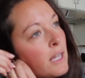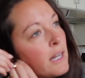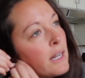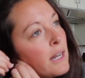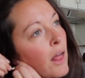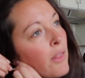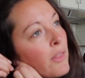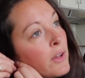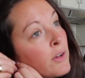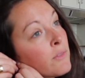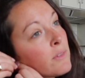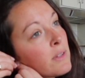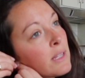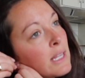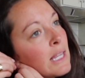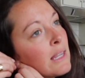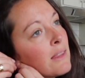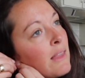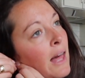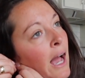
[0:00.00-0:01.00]
not like
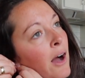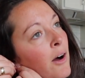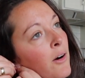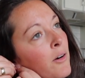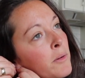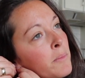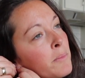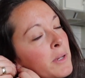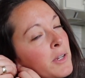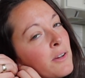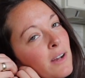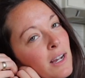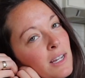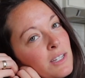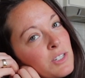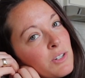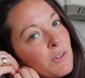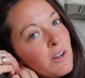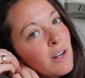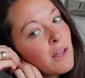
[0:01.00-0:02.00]
really loud, but you
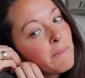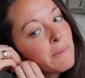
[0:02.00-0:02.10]
guys know what I